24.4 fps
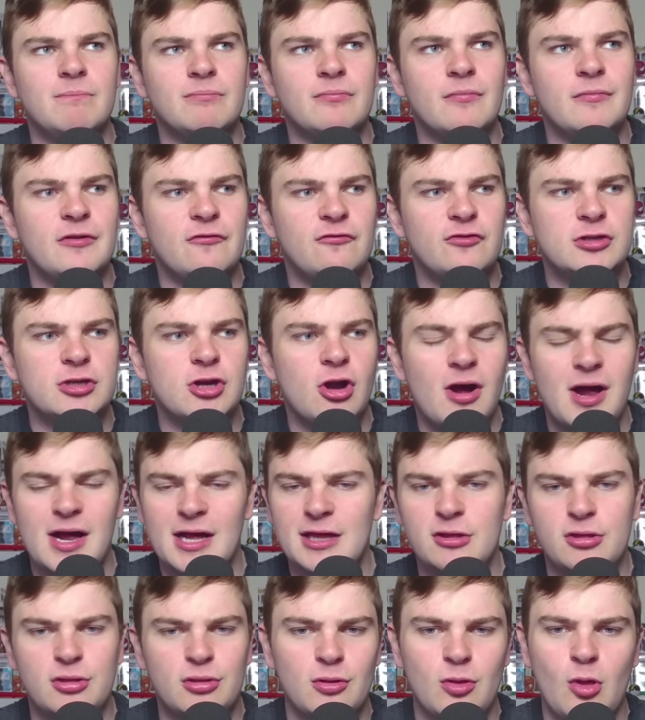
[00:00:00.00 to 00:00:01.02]
If you
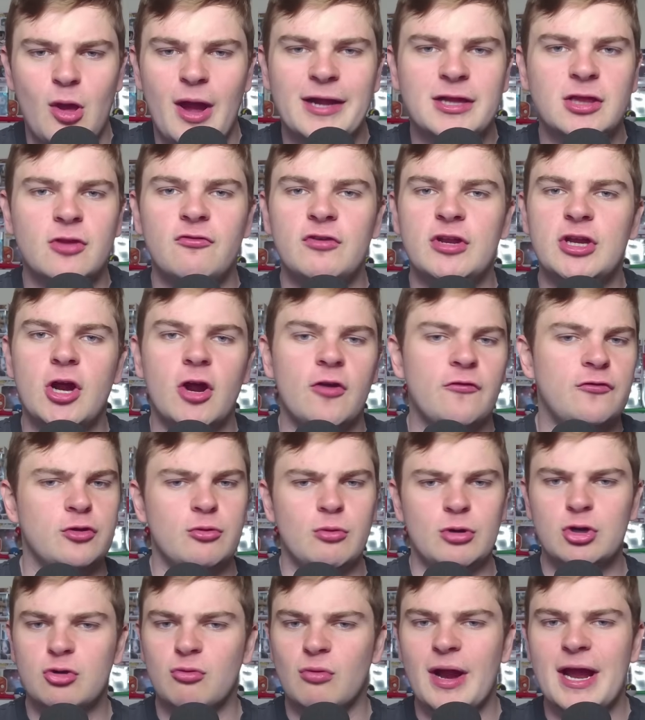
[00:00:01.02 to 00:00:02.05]
guys like the video, if you
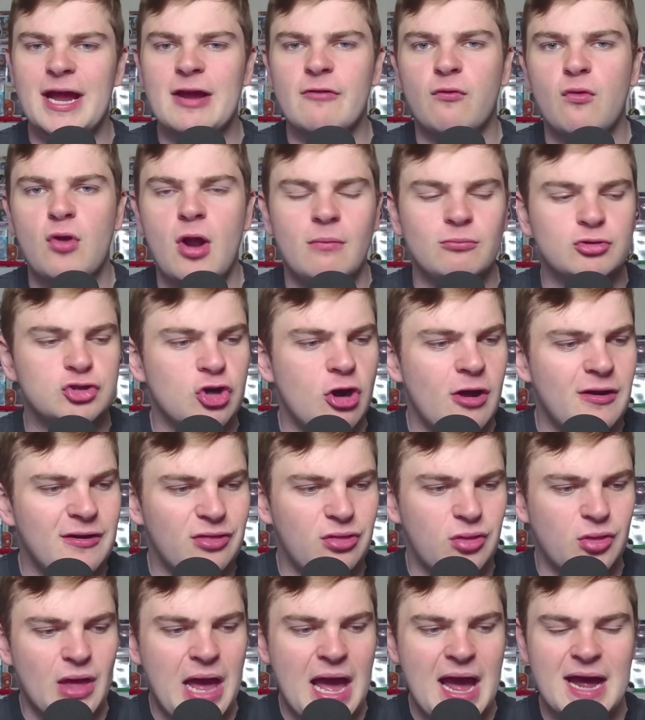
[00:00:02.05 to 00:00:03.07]
agree with what I'm trying to
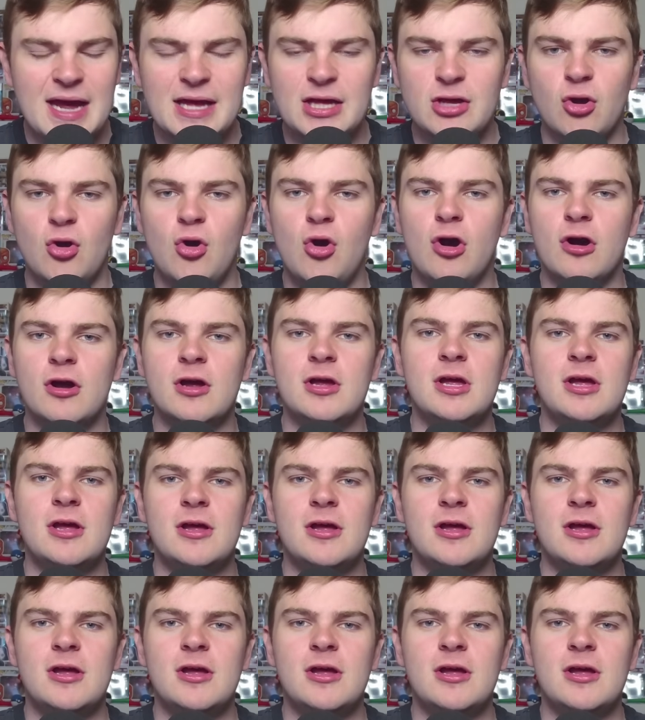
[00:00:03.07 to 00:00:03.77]
say, or